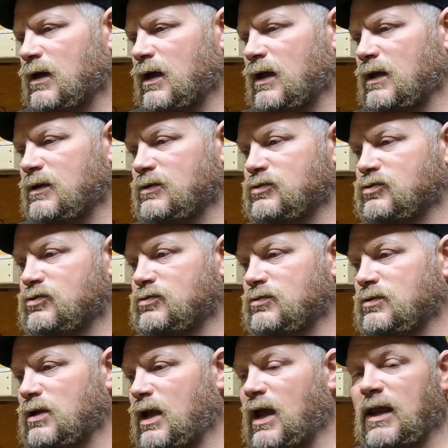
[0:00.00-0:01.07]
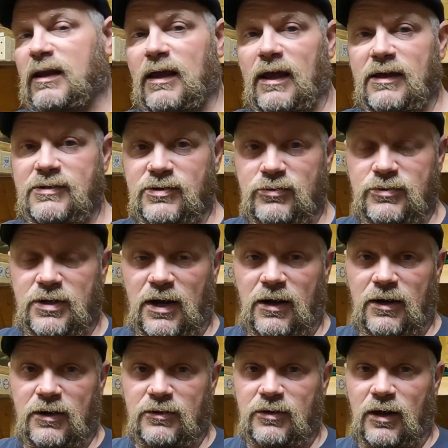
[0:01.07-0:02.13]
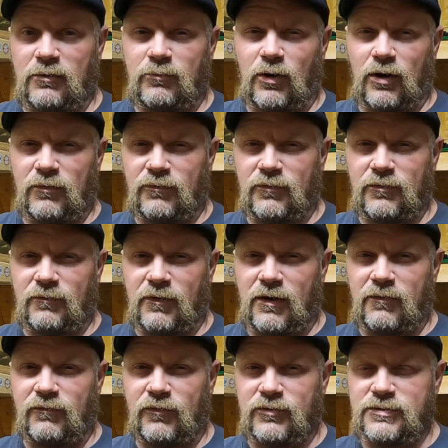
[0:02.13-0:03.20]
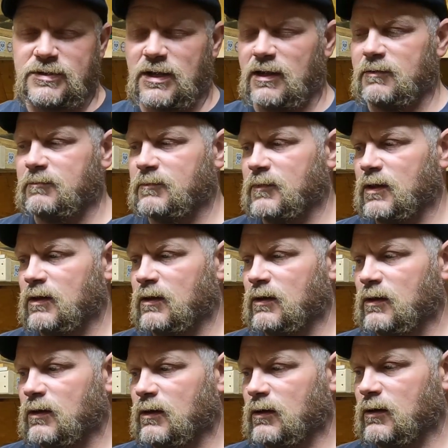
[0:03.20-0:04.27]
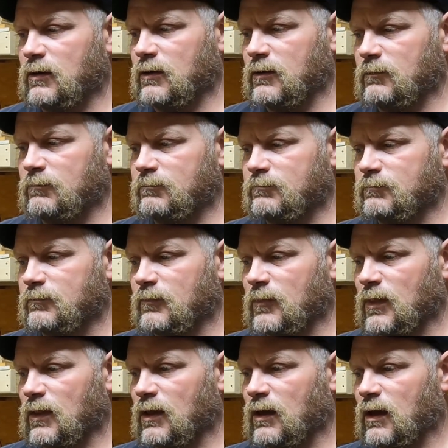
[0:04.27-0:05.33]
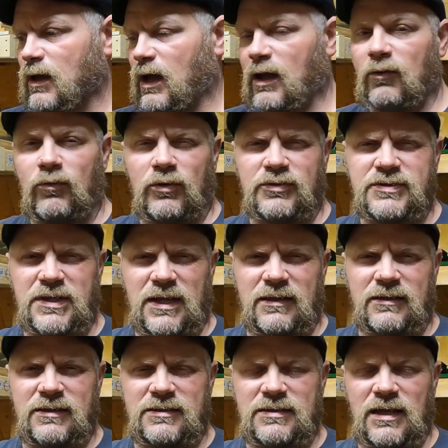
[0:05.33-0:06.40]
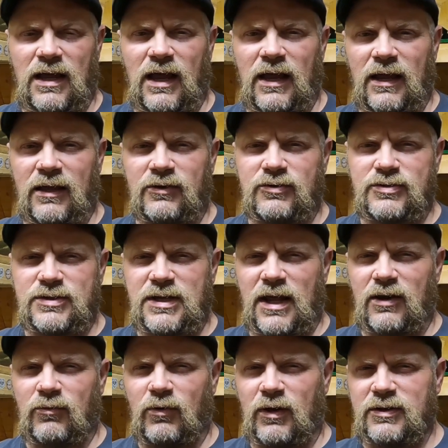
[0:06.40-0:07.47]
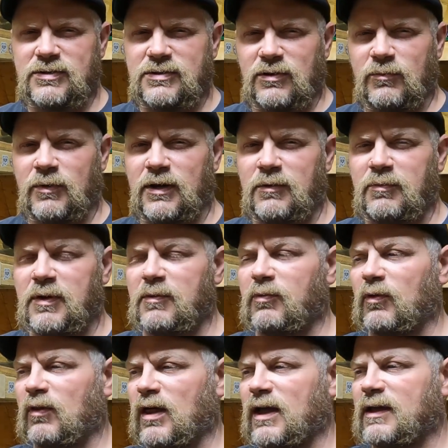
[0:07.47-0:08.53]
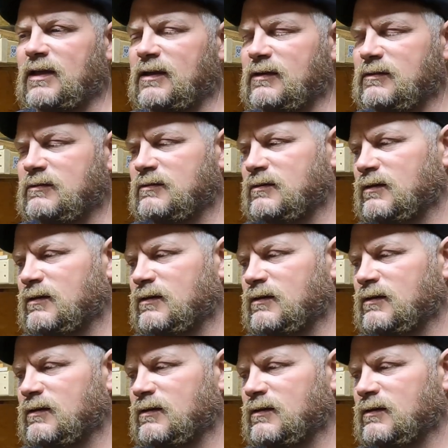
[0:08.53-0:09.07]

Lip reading: I had Esoterica Dunbar for the very first time. I will say this, I understand why so many people like it.